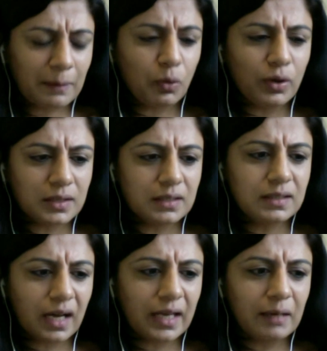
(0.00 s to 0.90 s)
but at that
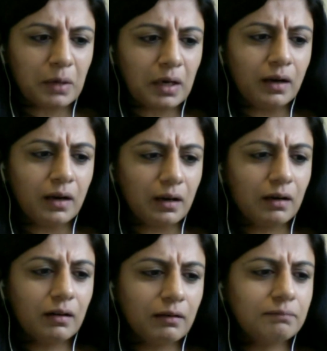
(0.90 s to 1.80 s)
point in time,
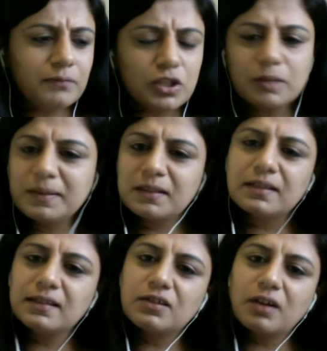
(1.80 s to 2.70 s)
she
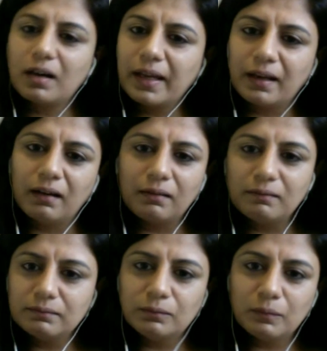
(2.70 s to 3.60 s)
was still struggling
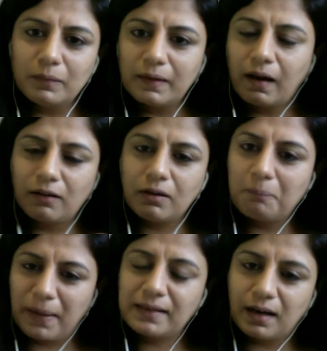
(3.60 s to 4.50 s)
with how to
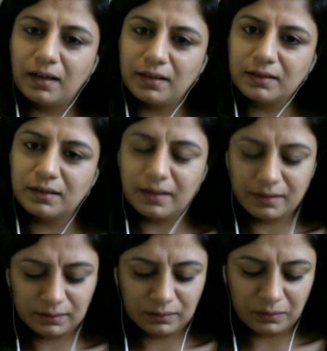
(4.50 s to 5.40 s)
best articulate
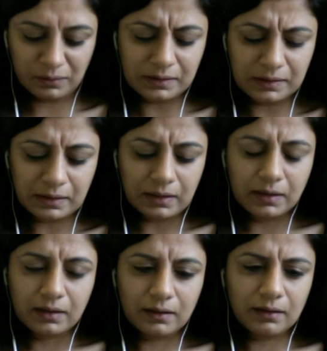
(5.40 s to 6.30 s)
her thoughts.
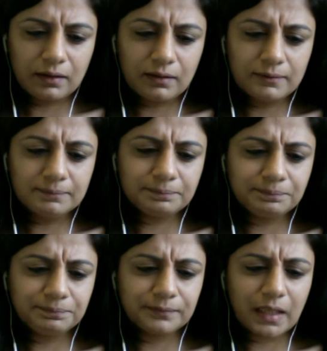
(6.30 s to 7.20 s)

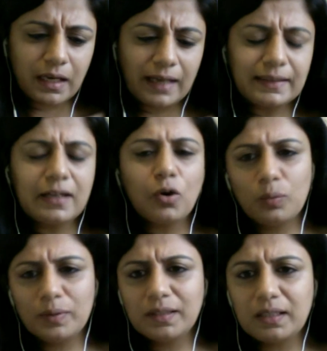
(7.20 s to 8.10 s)
Um, I think
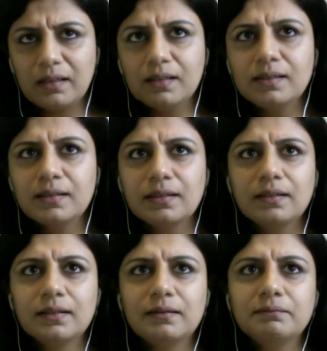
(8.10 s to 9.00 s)
over the years,
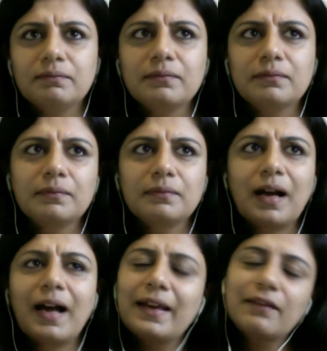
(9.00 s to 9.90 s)

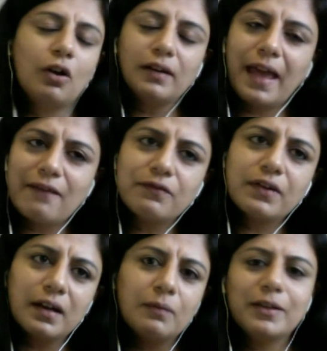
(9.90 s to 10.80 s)
I have gone
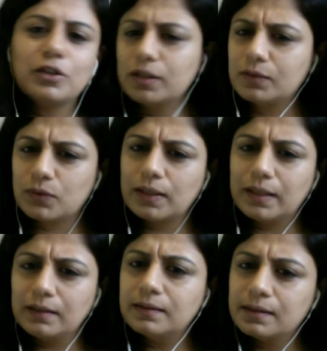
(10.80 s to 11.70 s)
every year when she's
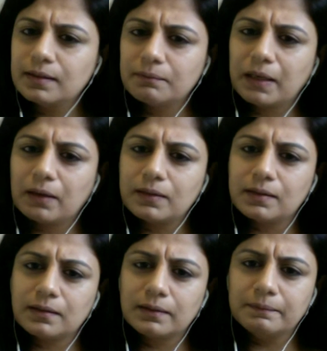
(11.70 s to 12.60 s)
released, because